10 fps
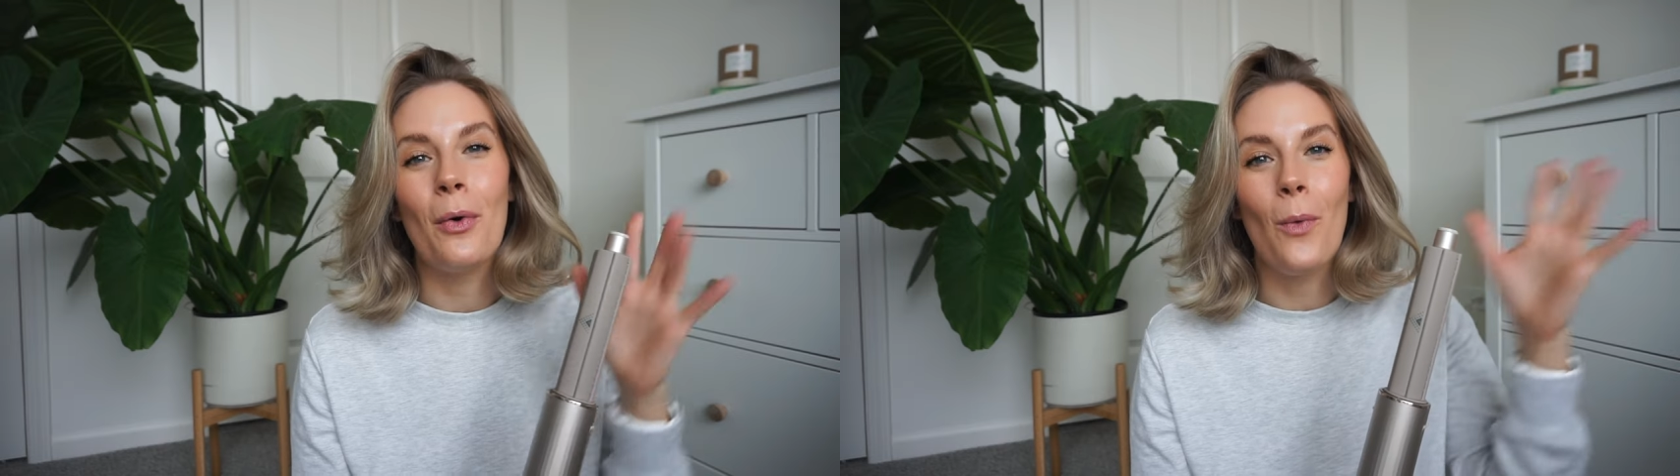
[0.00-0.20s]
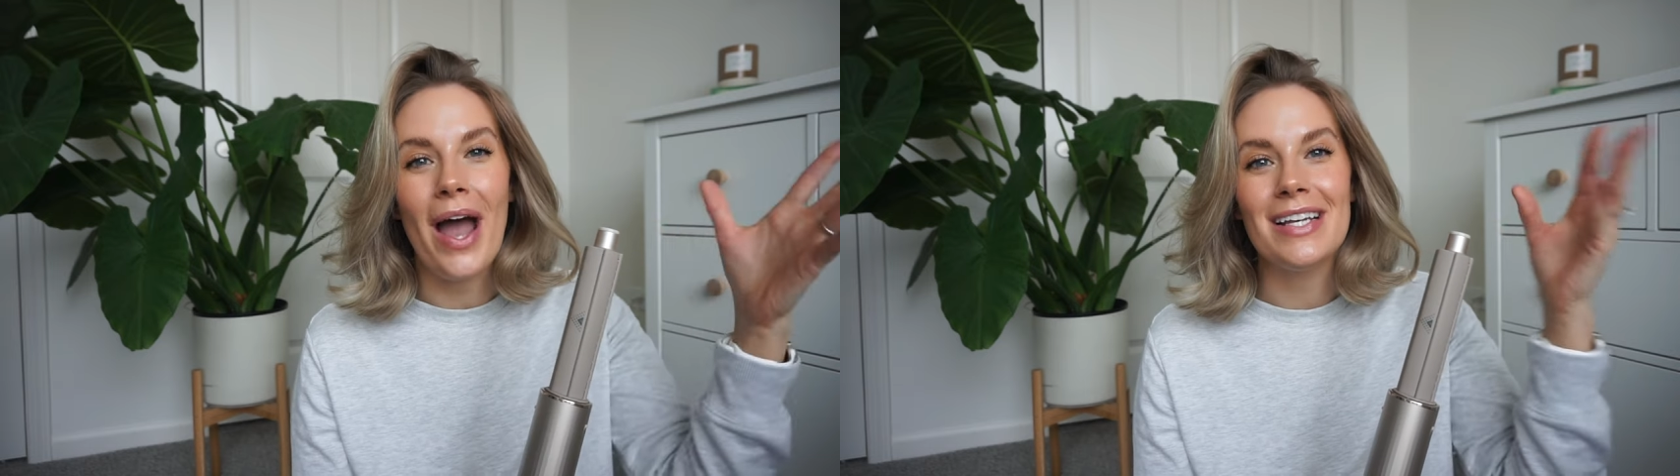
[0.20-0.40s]

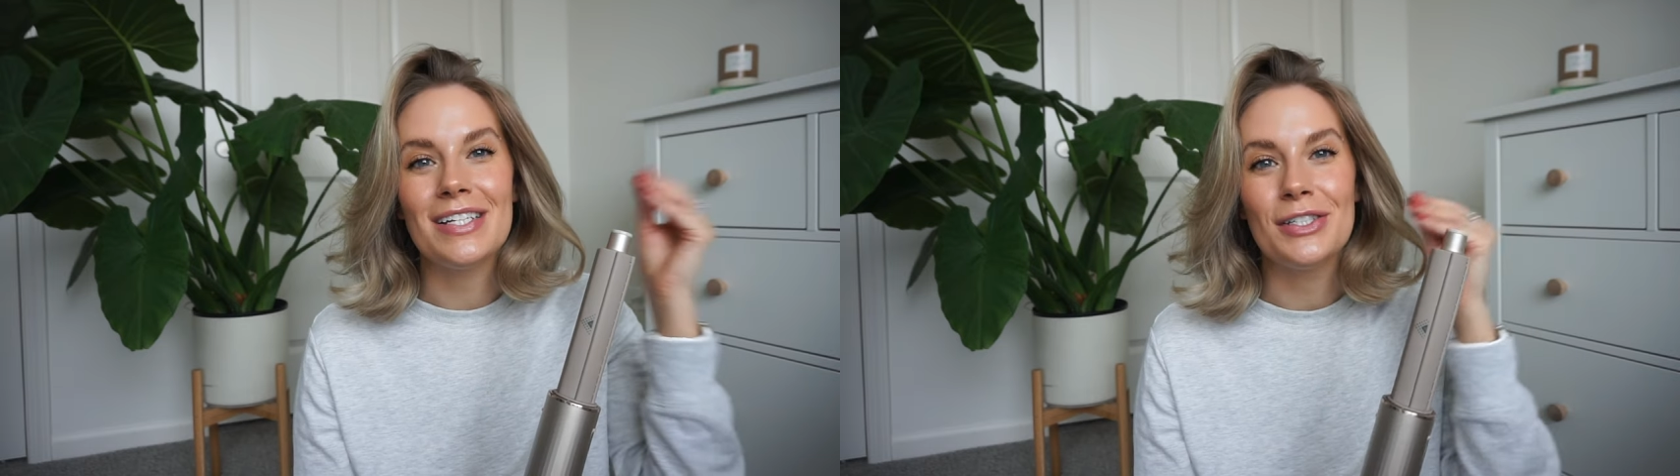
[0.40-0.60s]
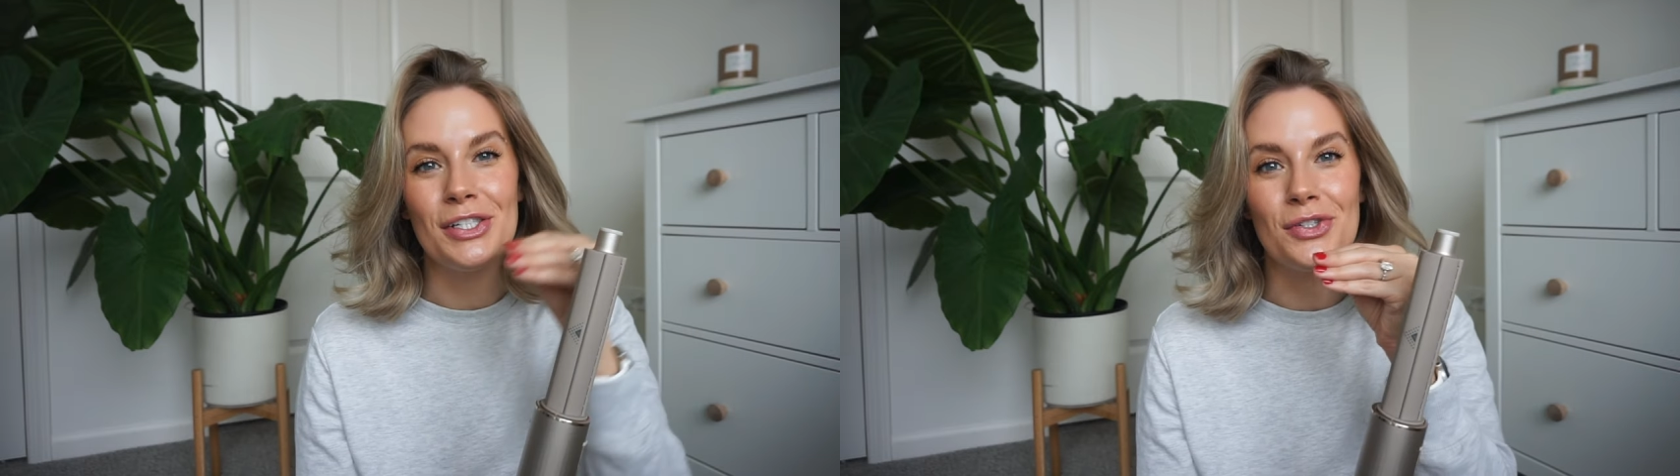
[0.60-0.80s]
wet
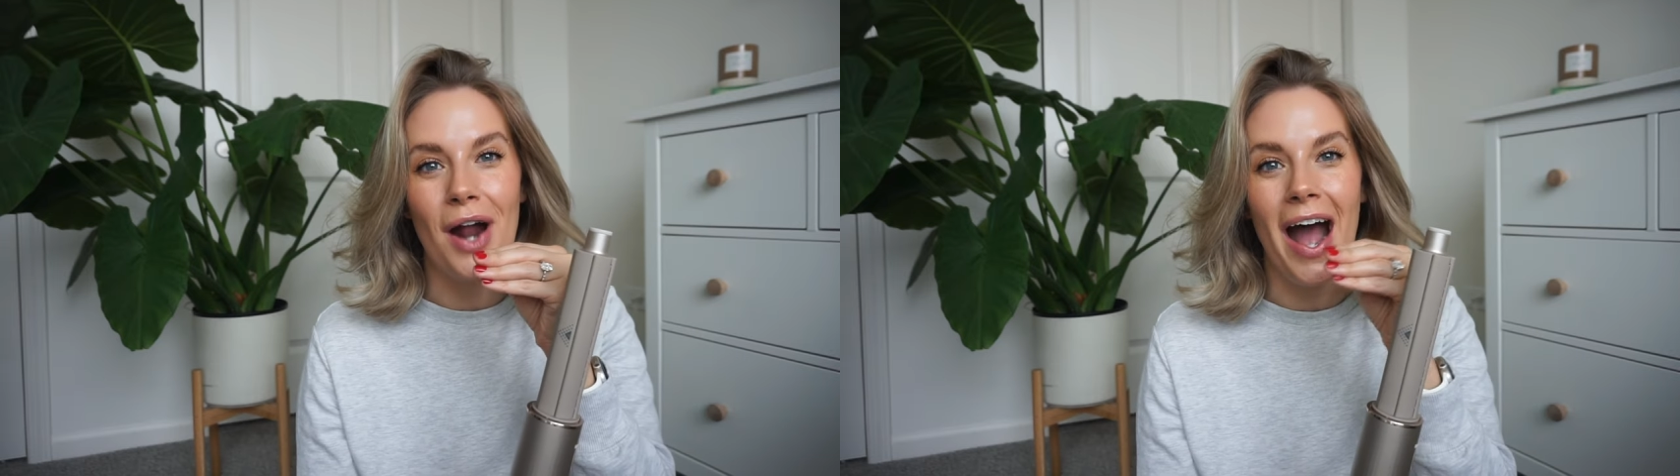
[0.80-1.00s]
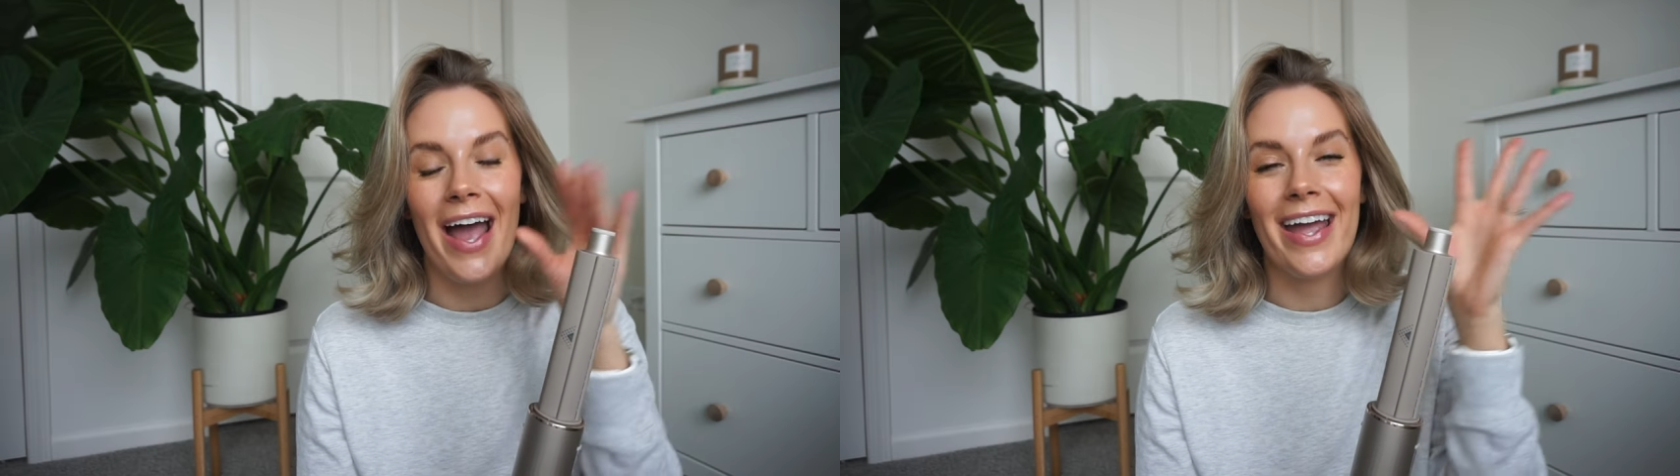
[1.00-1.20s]
to
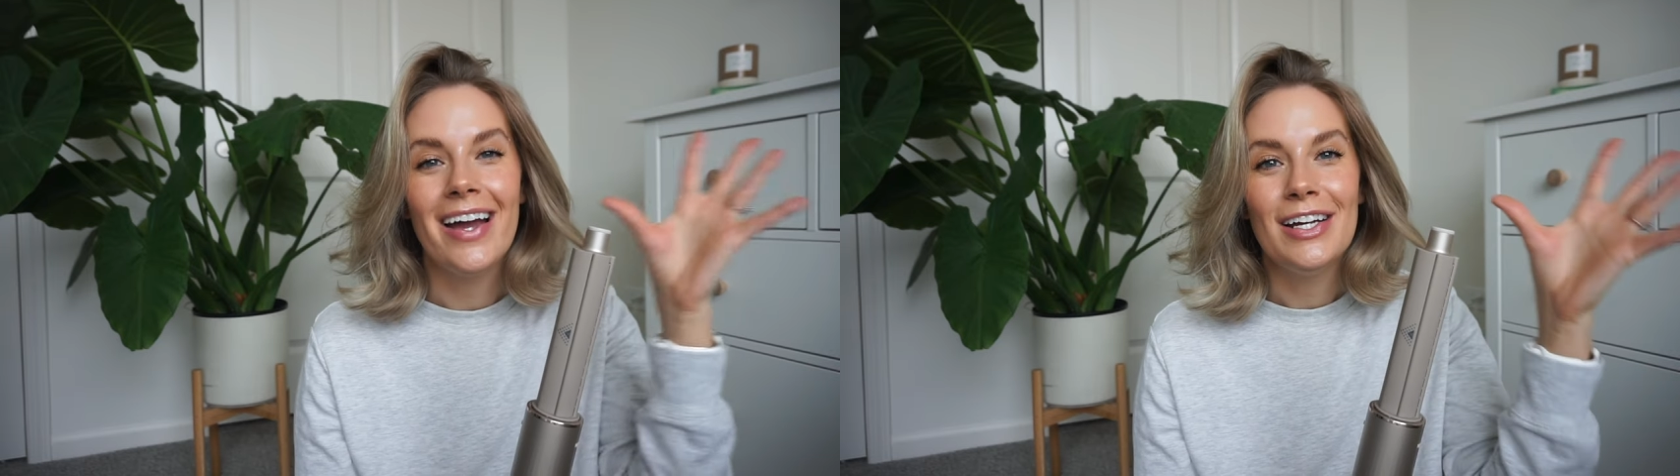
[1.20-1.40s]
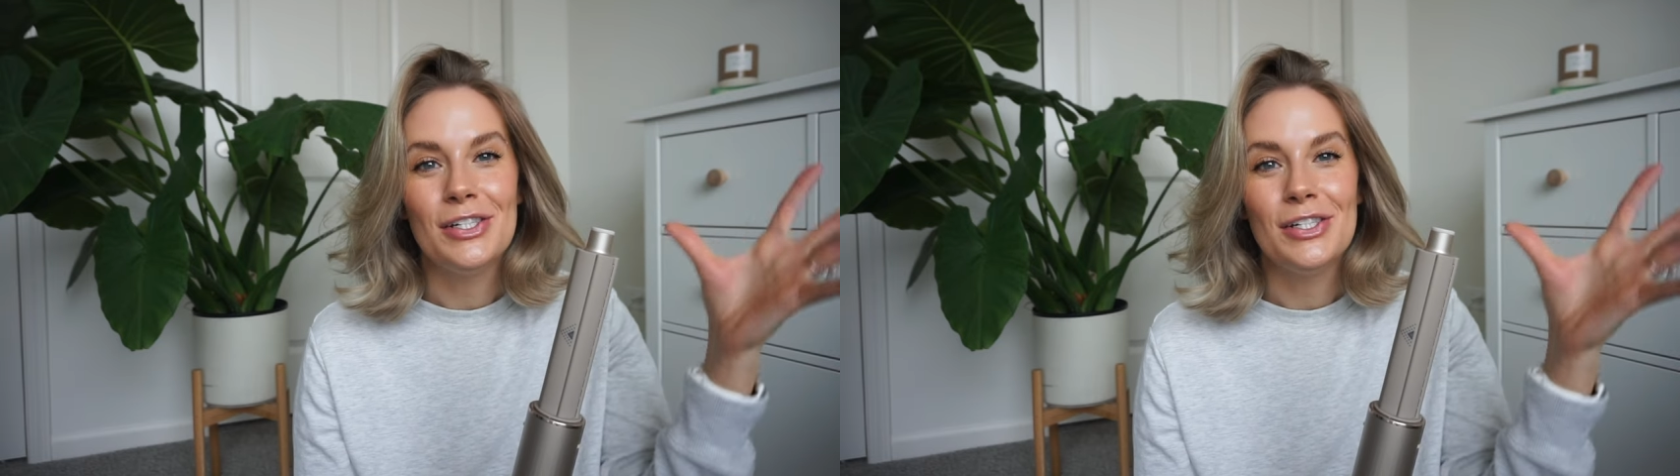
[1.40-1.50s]
dry,